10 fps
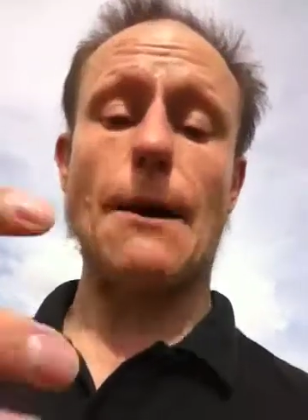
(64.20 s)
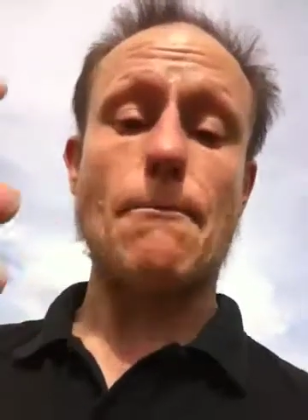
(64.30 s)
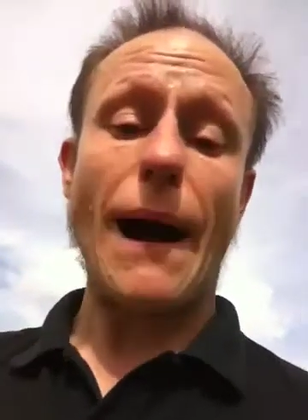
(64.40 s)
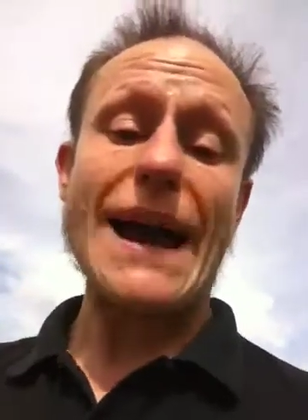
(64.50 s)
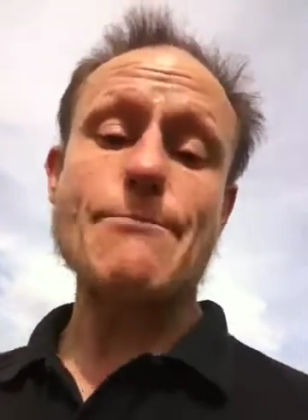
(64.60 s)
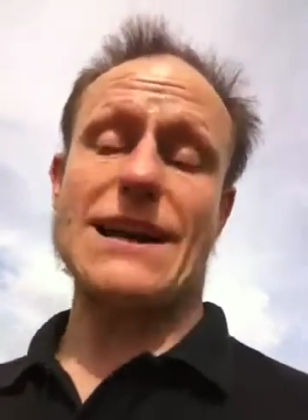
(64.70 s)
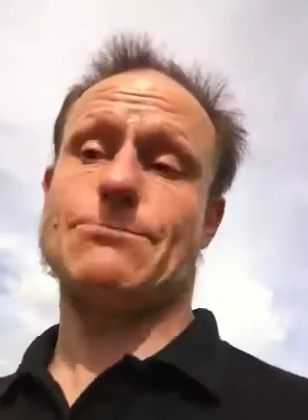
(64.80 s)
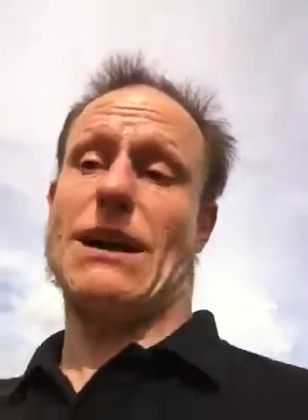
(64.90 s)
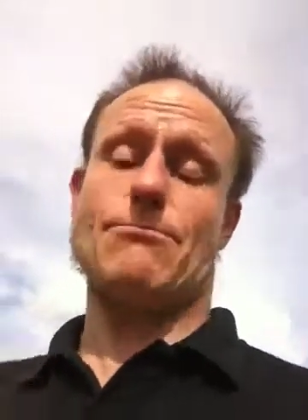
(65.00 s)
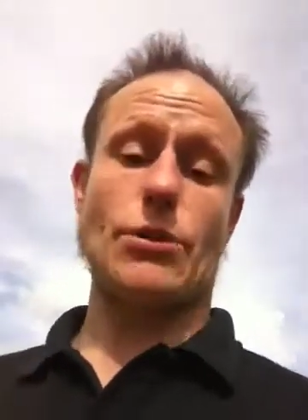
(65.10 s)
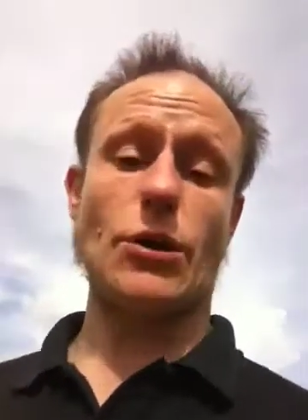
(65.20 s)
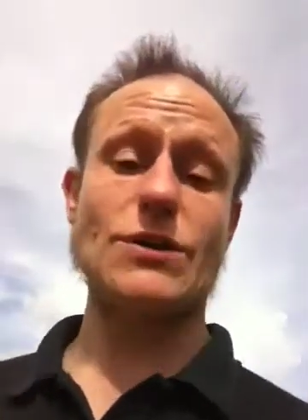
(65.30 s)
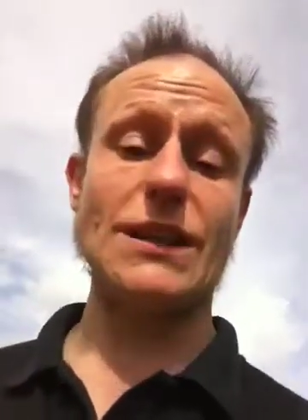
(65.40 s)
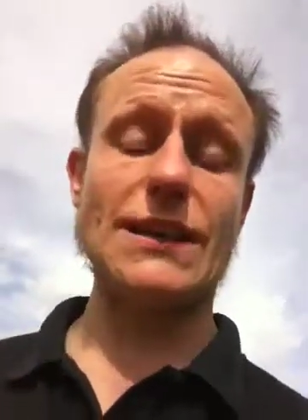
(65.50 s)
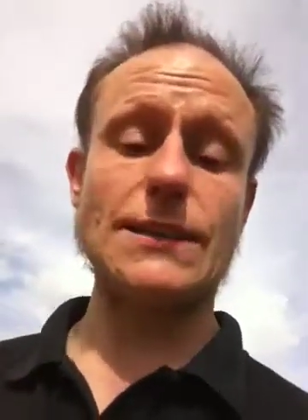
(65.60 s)
and bypass that
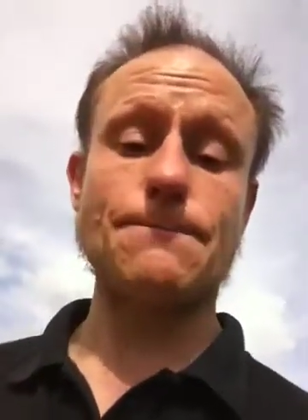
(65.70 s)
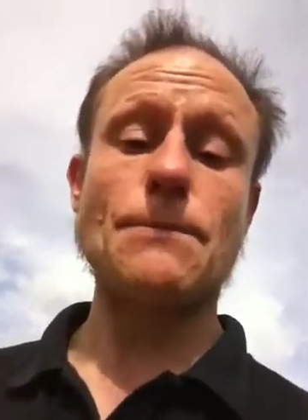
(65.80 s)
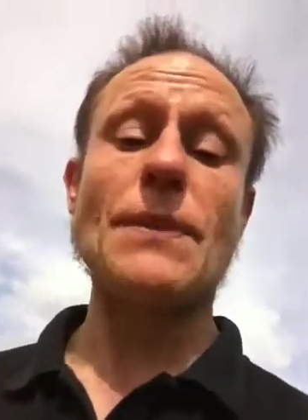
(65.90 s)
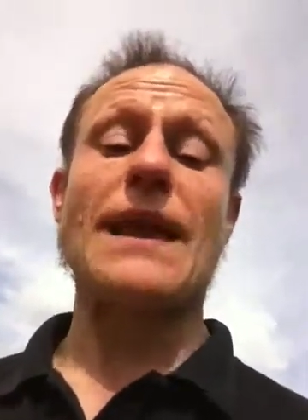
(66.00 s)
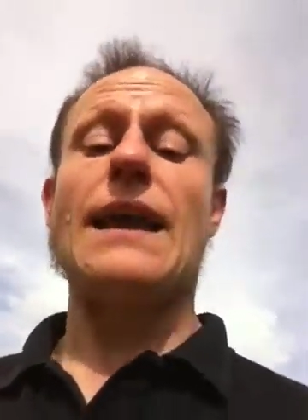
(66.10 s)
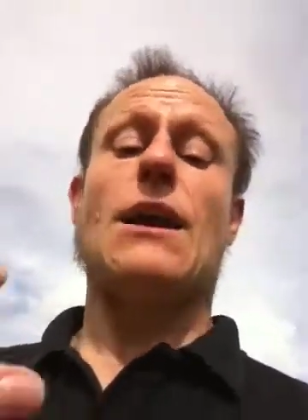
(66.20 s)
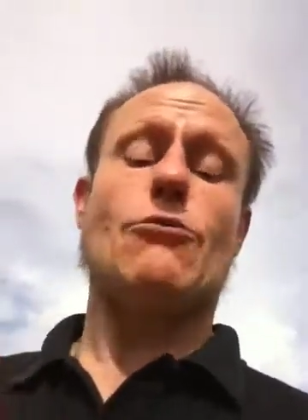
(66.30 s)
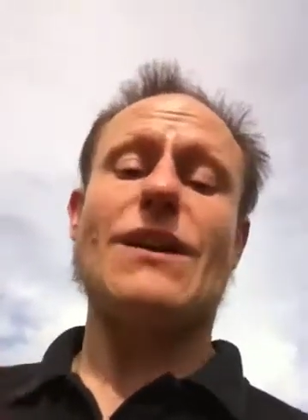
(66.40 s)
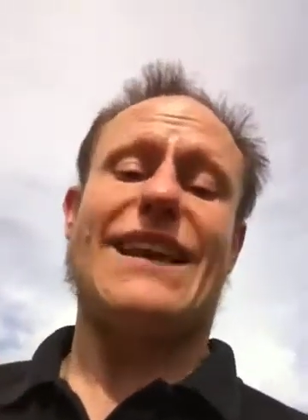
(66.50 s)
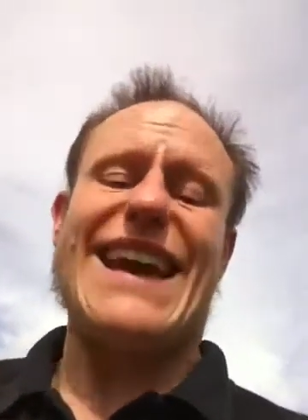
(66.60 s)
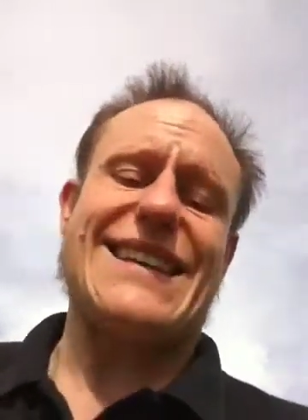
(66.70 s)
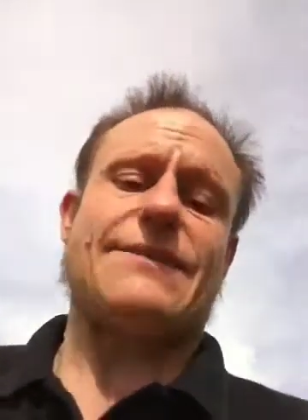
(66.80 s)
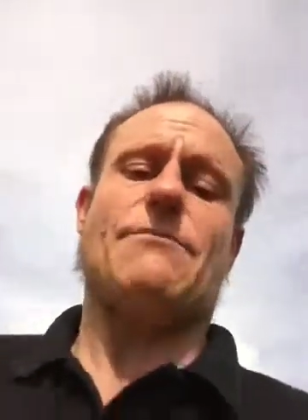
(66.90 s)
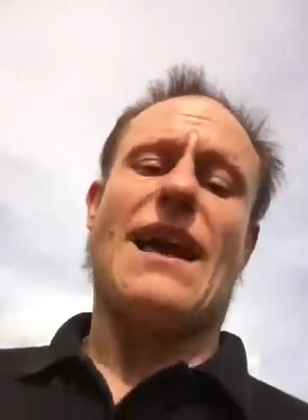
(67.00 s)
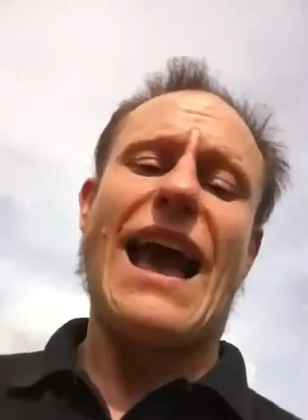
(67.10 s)
process really
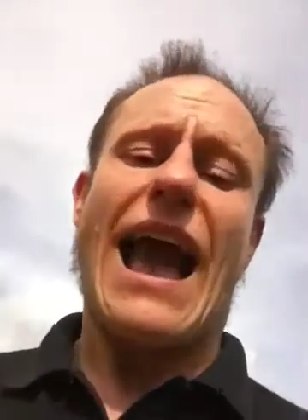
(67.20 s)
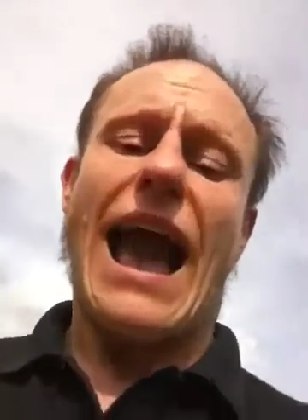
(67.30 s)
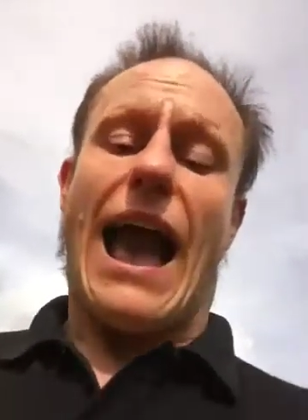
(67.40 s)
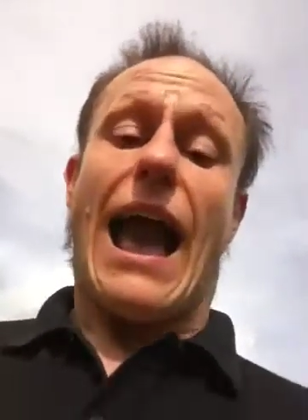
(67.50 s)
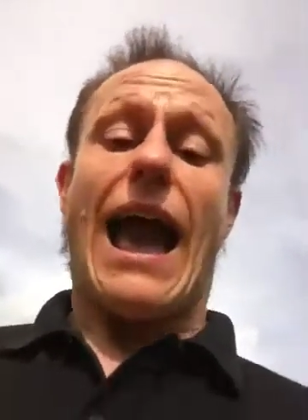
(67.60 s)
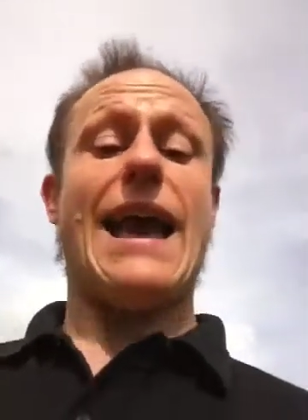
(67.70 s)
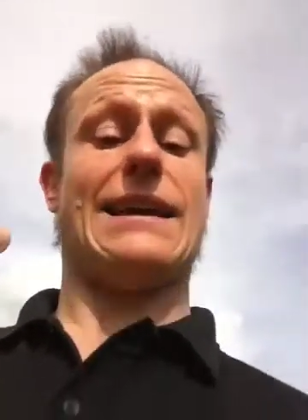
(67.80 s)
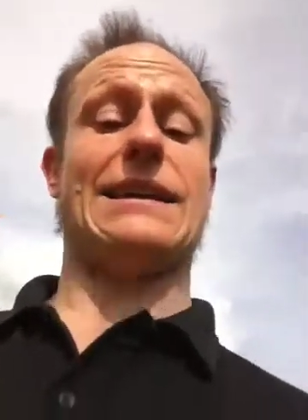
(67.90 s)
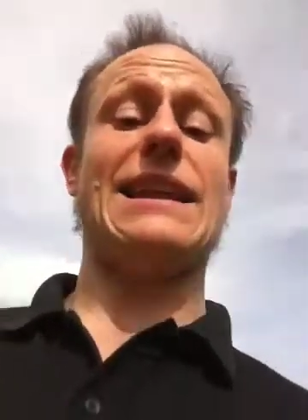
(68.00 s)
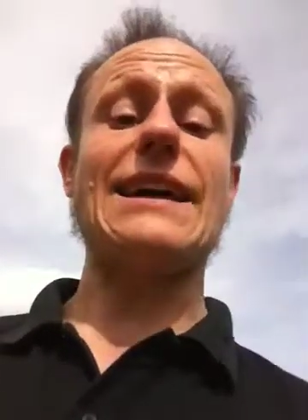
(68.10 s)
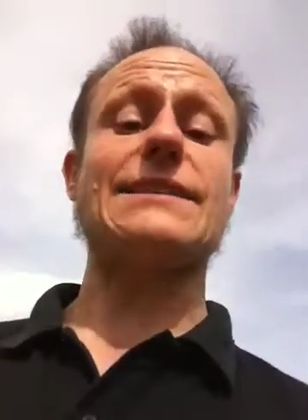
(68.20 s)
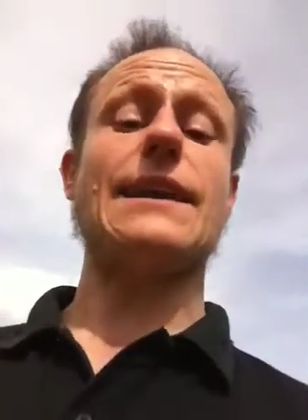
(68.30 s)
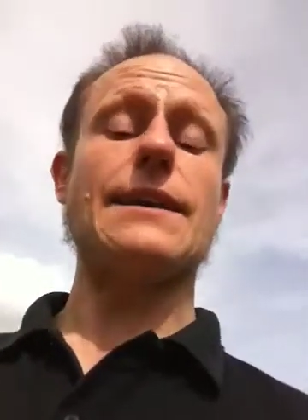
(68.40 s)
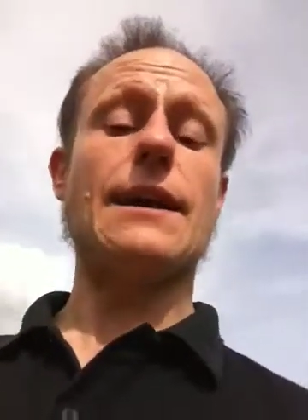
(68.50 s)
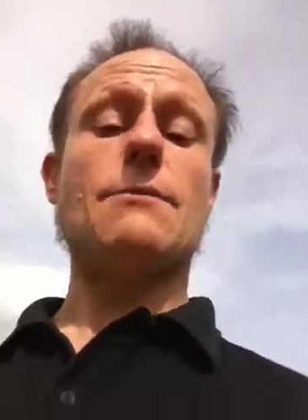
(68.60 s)
is a
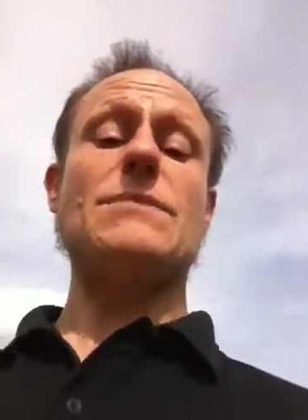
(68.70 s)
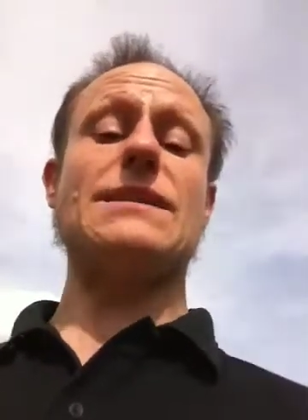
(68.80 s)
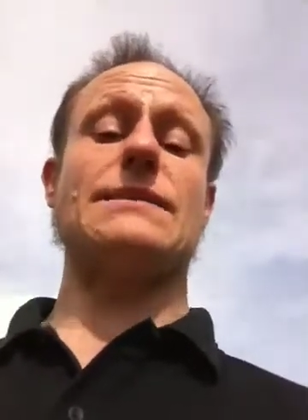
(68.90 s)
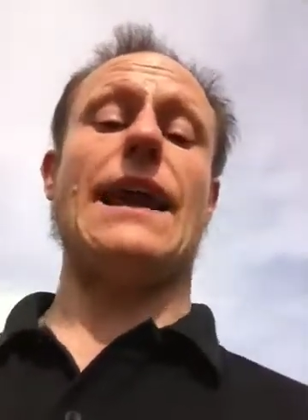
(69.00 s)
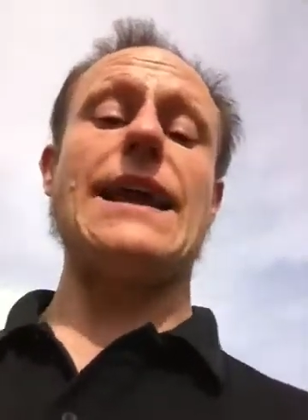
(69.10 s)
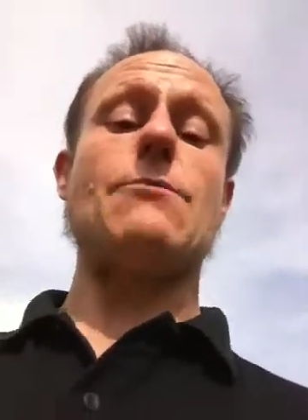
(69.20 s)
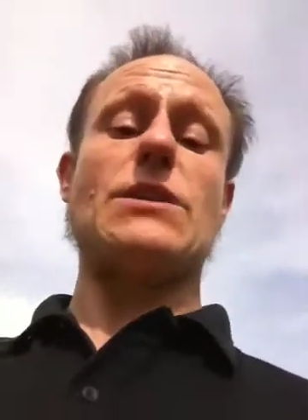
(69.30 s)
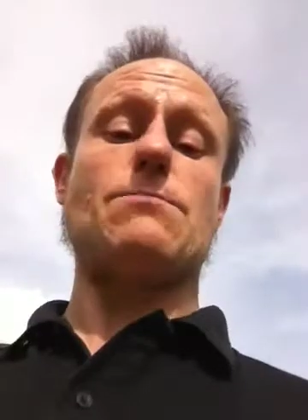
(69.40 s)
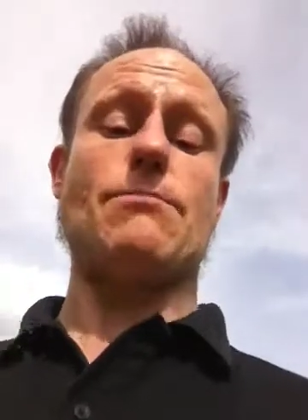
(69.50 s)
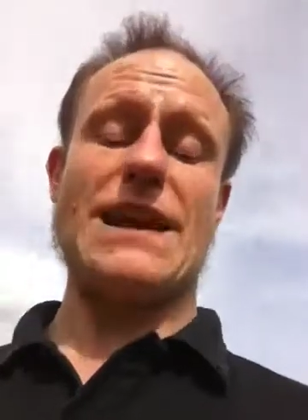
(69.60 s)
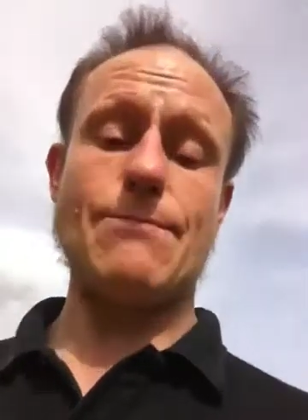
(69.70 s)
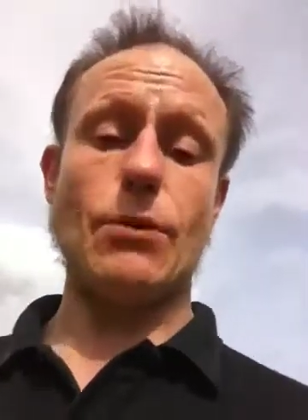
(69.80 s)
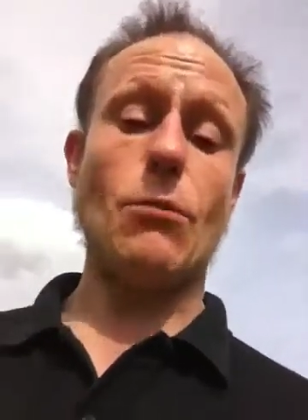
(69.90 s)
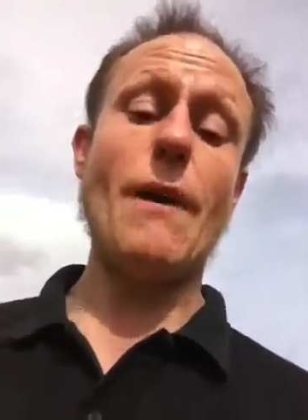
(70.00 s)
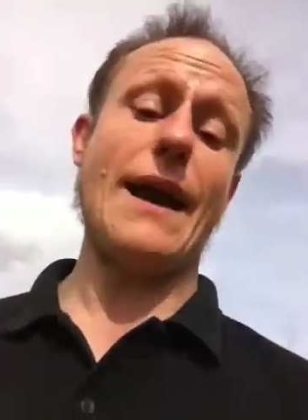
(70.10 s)
classic mistake which
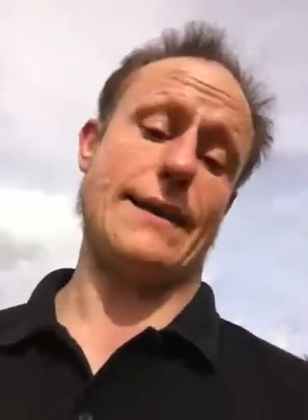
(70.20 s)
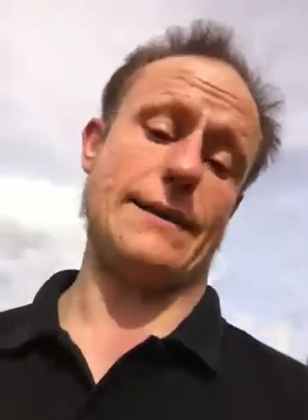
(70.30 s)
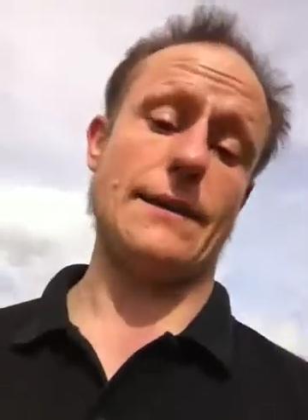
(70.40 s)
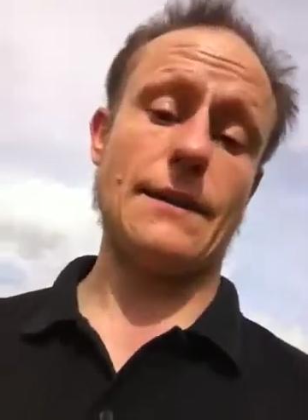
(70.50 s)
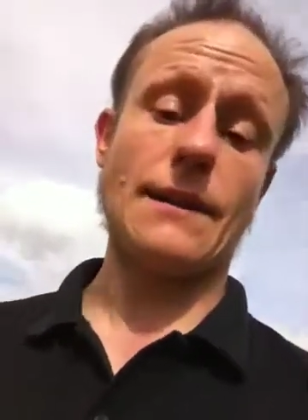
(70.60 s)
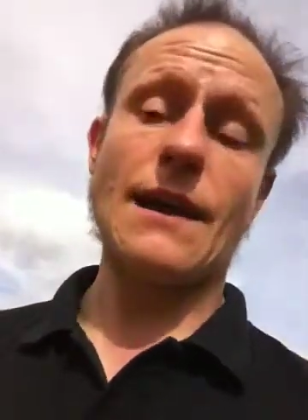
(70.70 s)
people make.